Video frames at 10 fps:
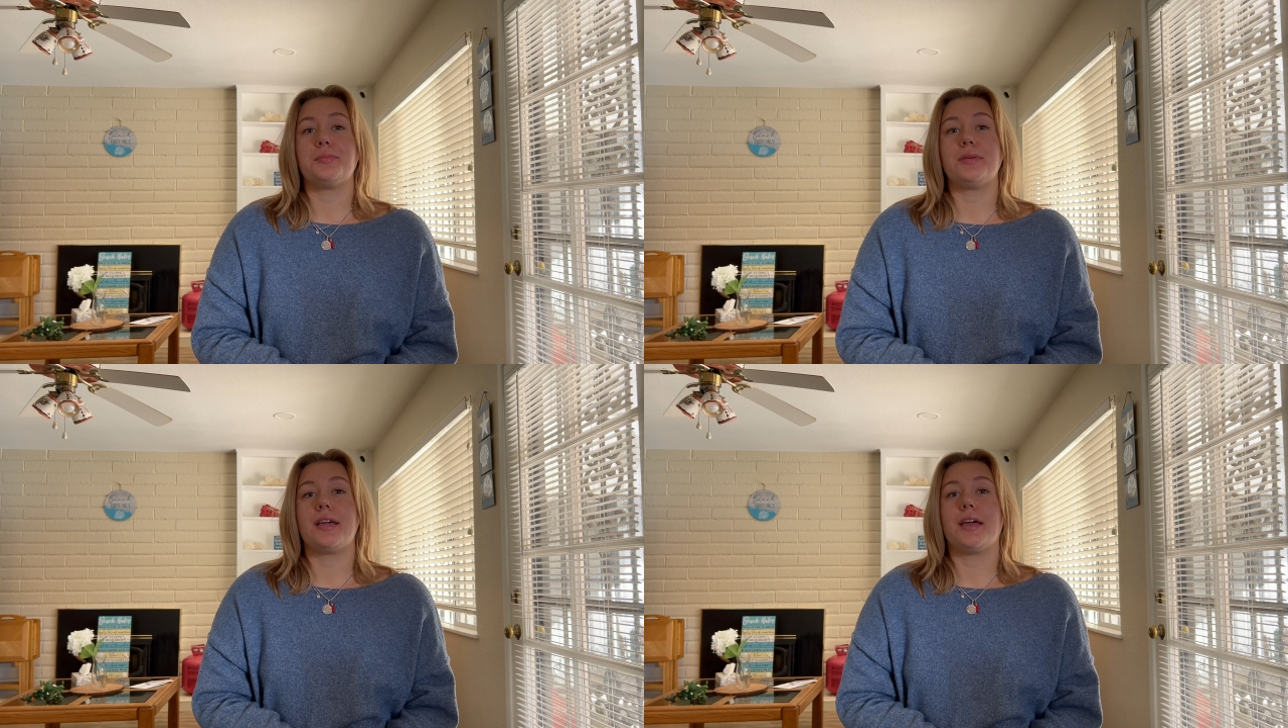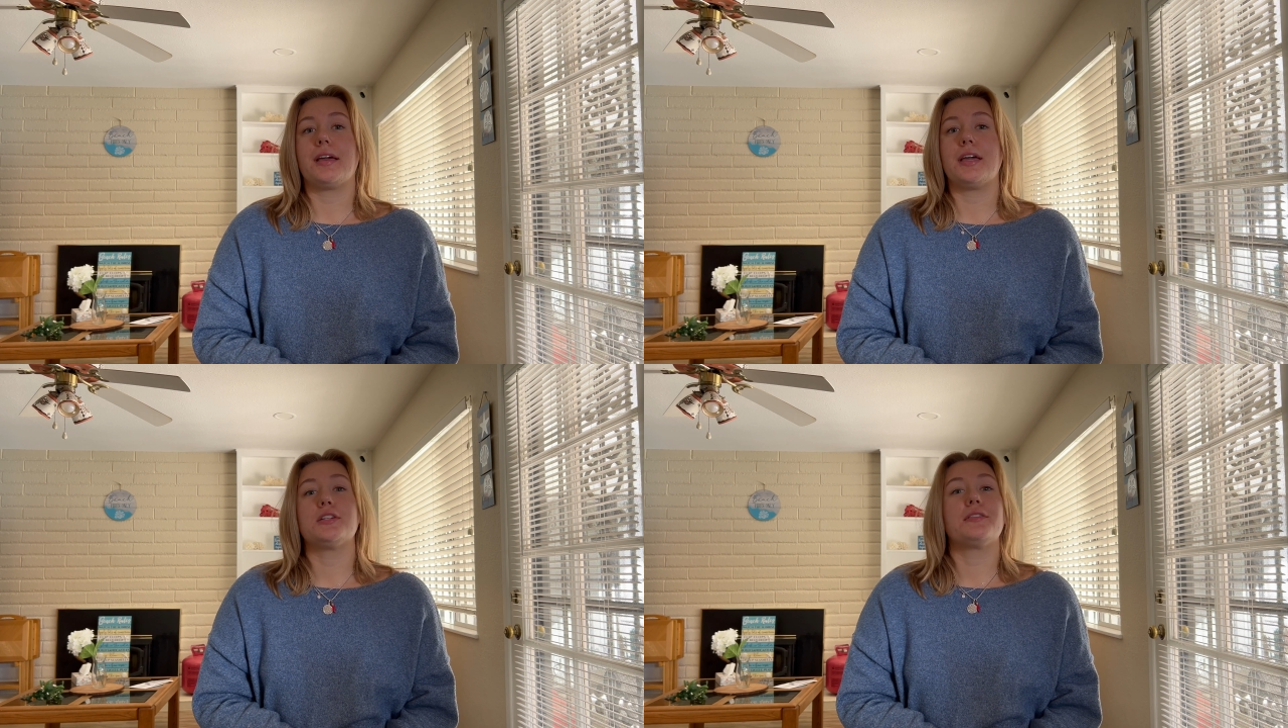being
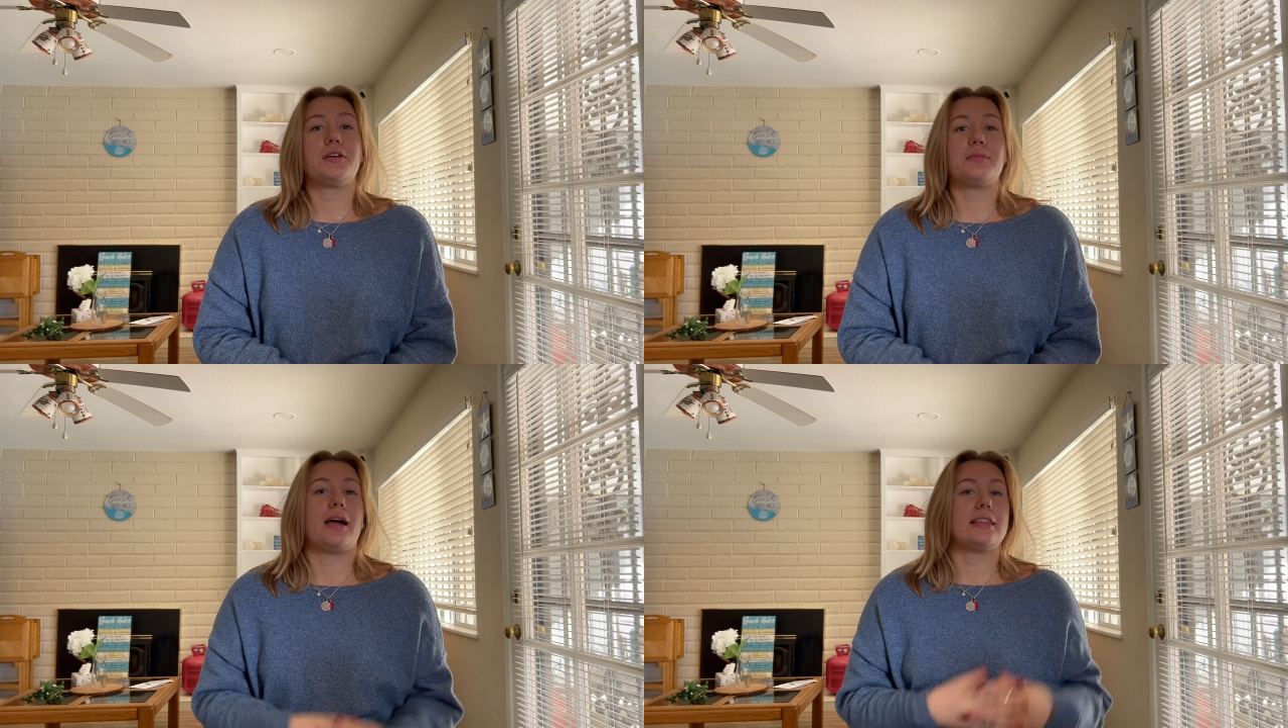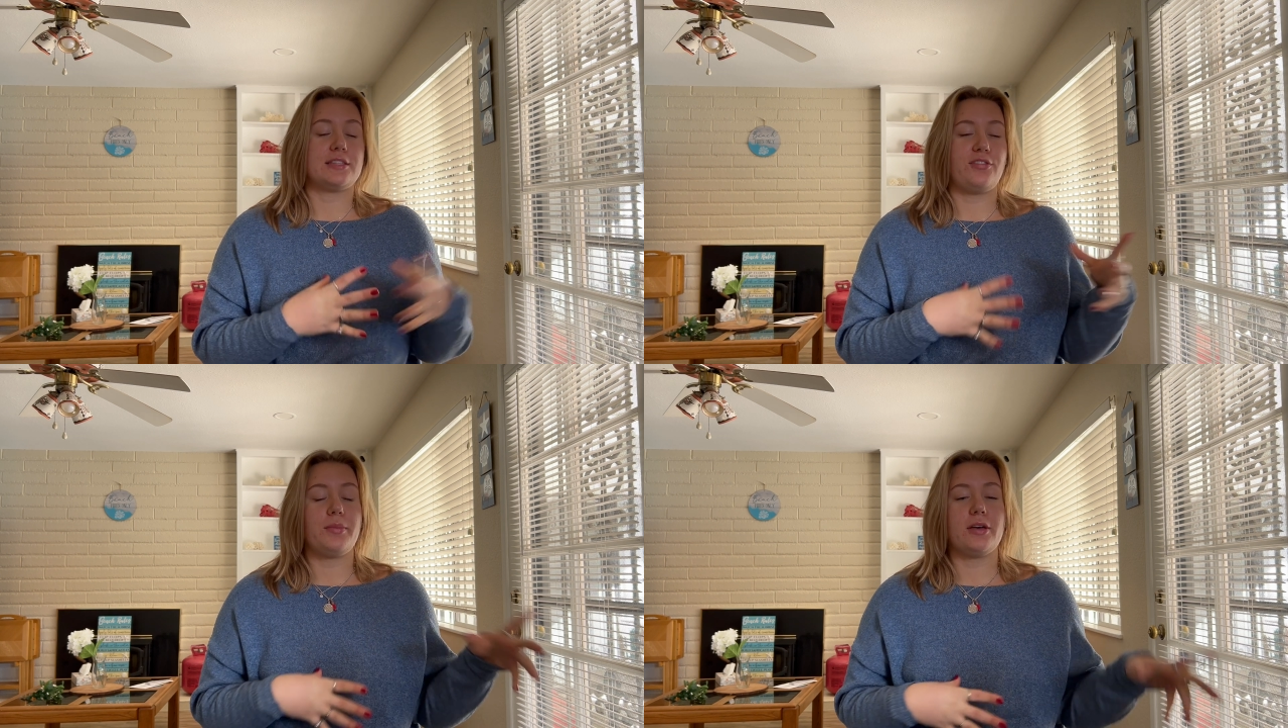interviewed by this
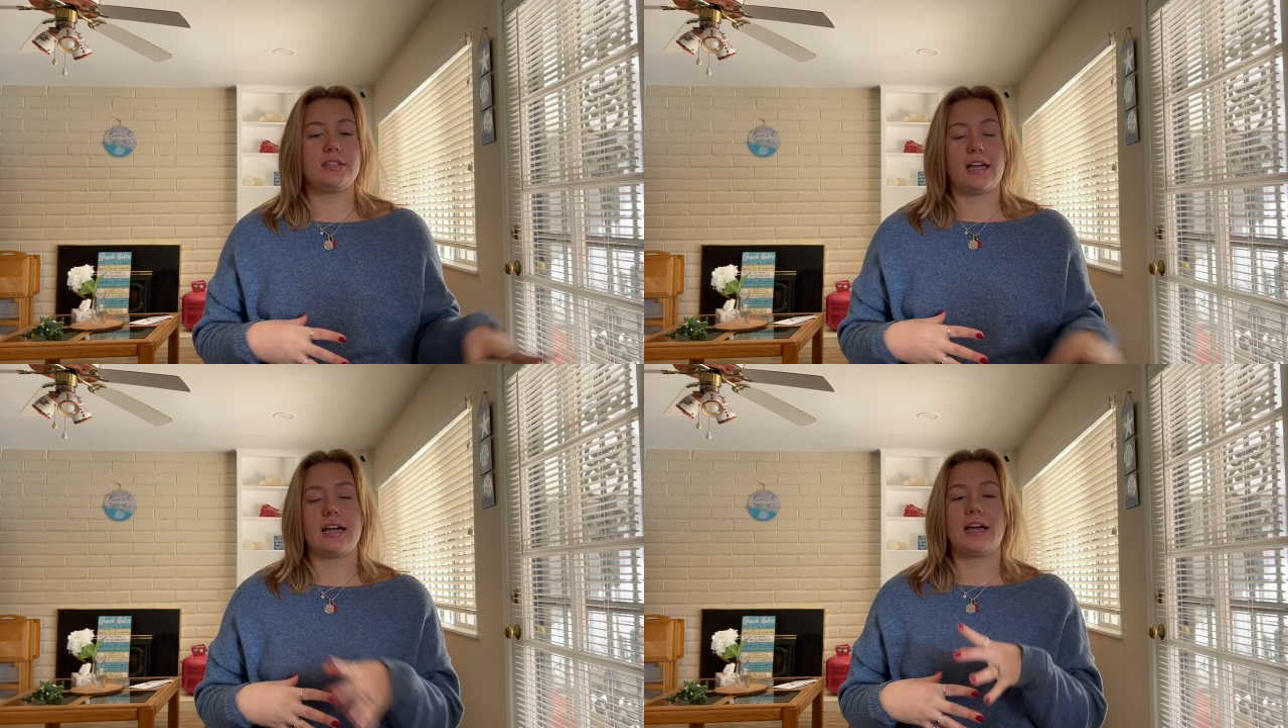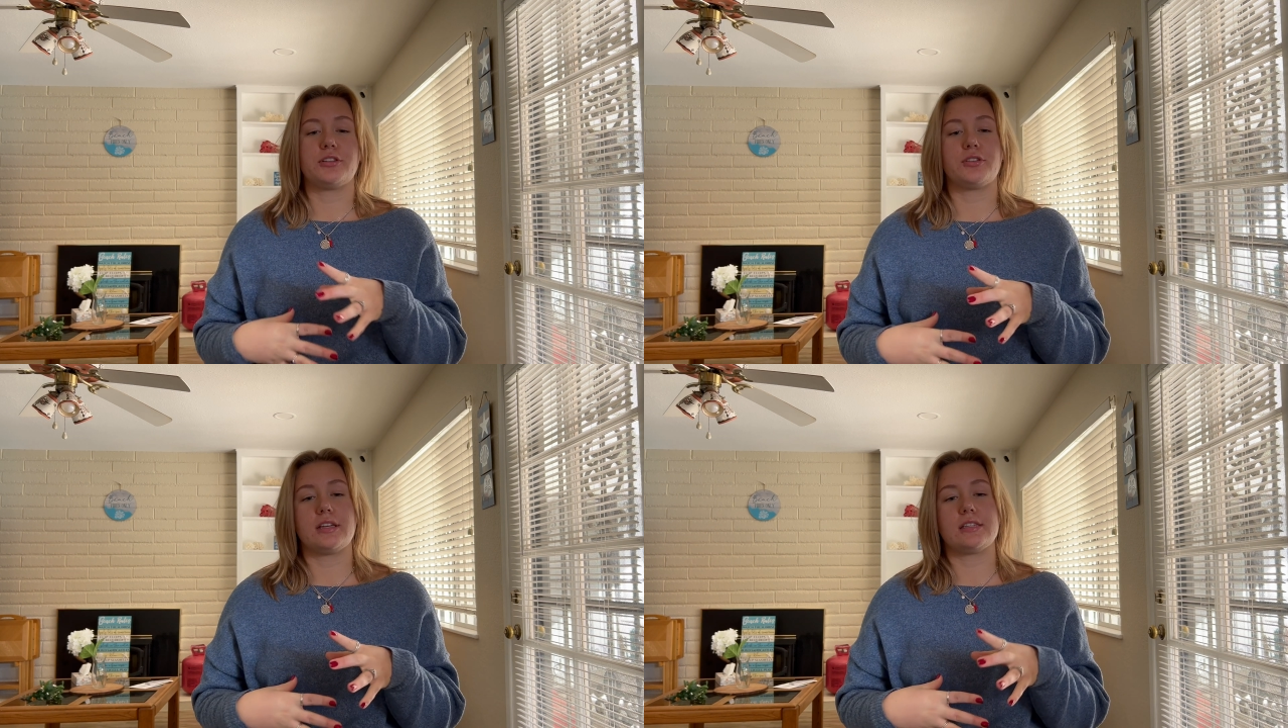female
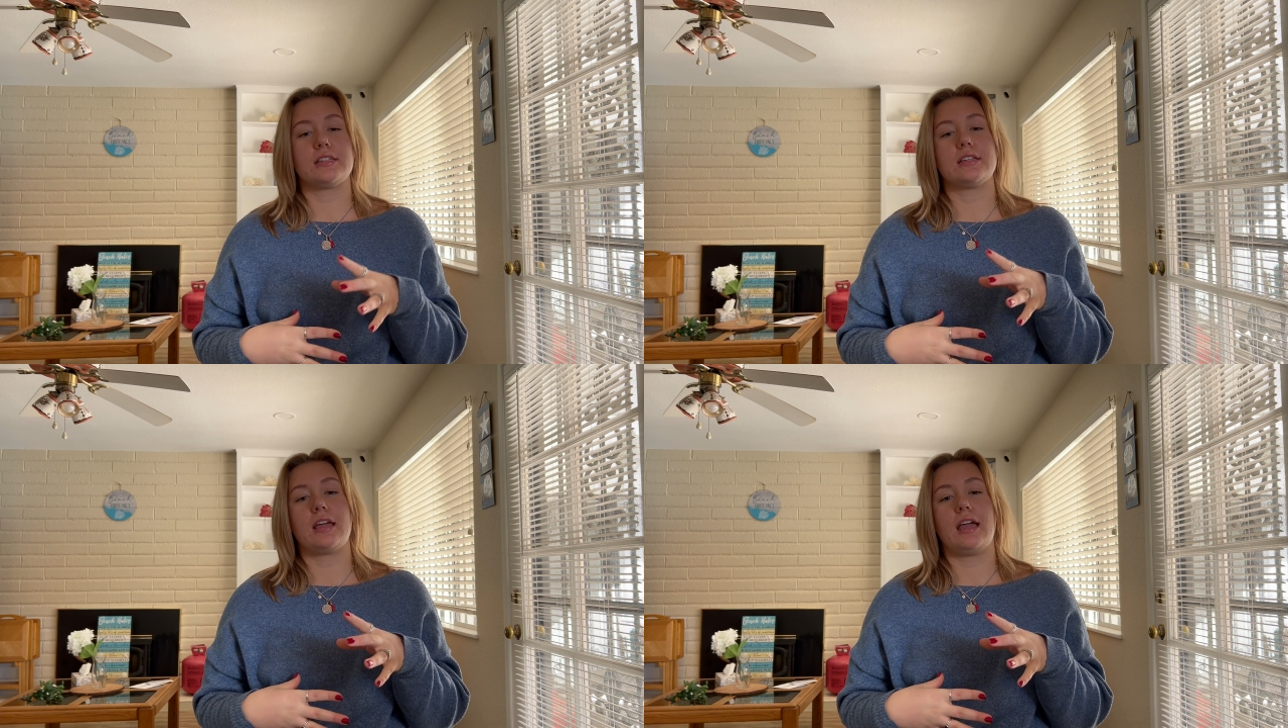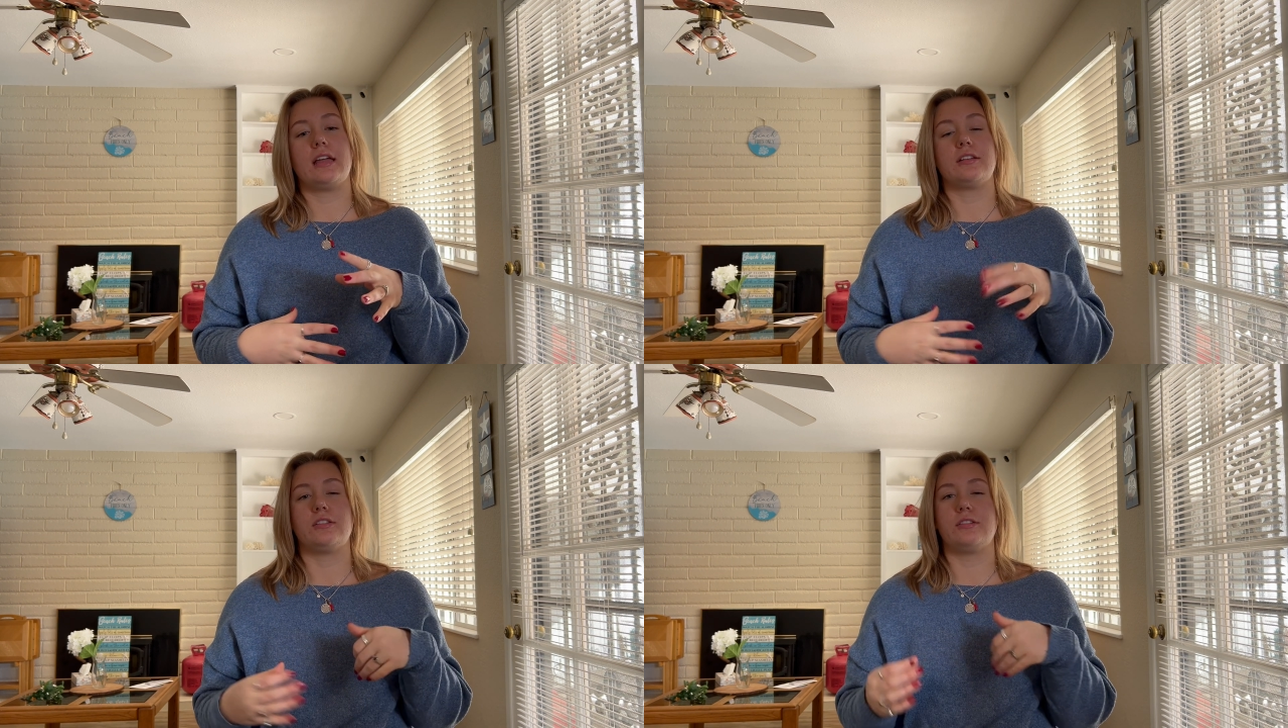psychiatrist,
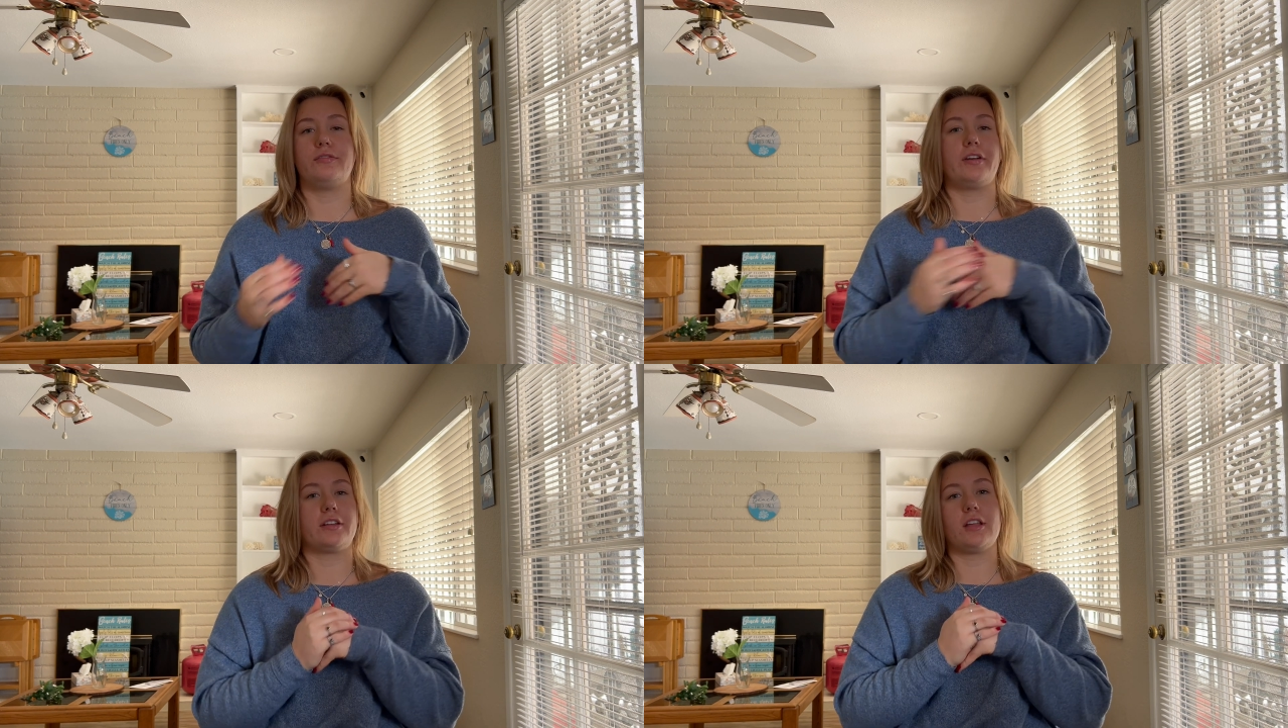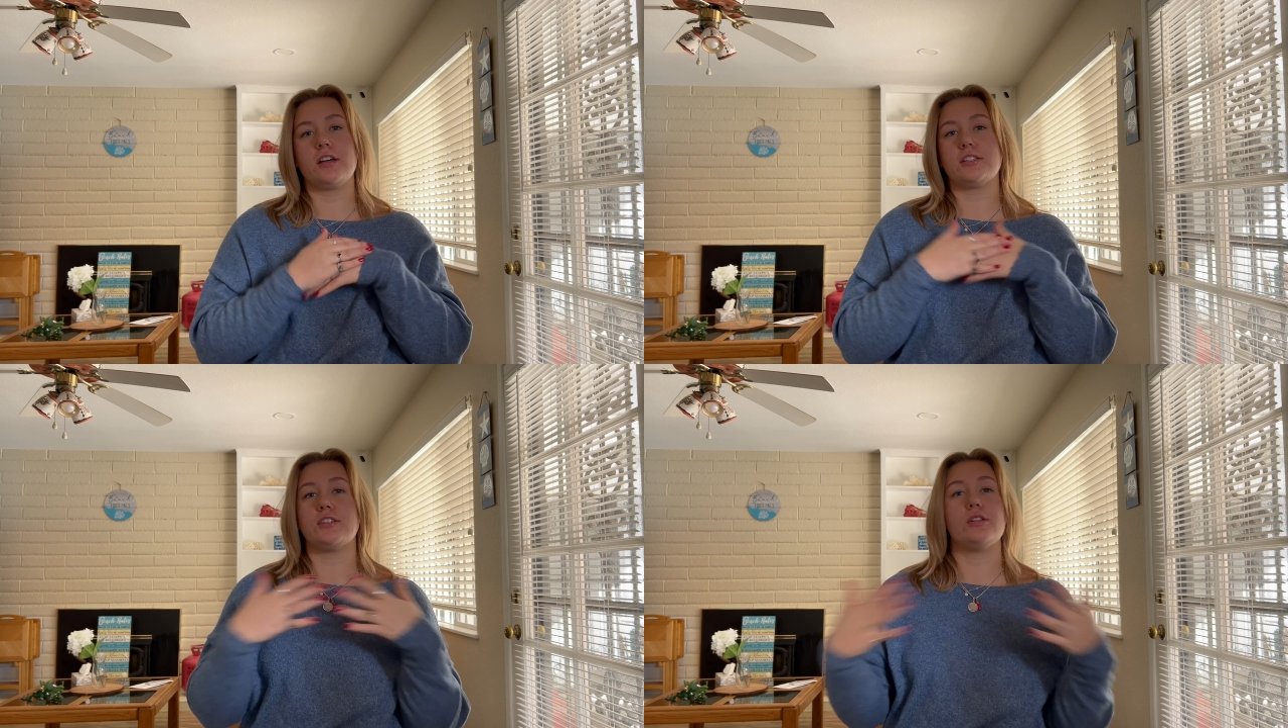and
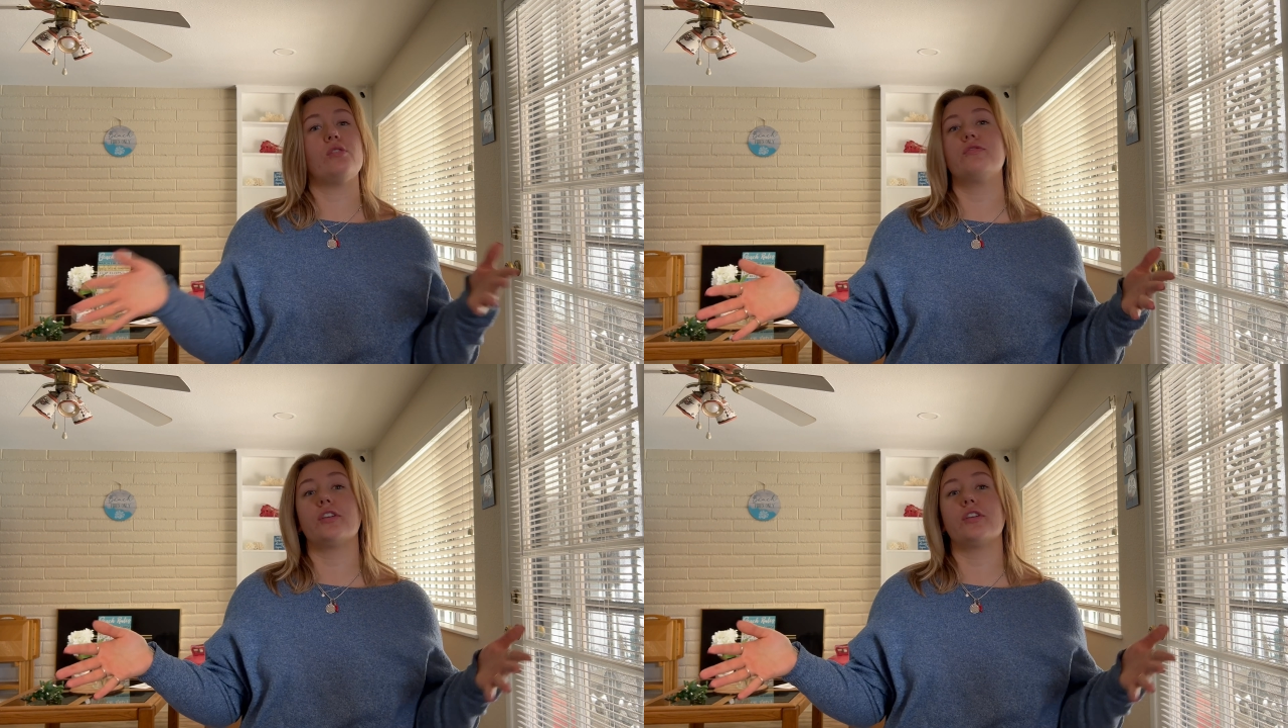Firdaus is known for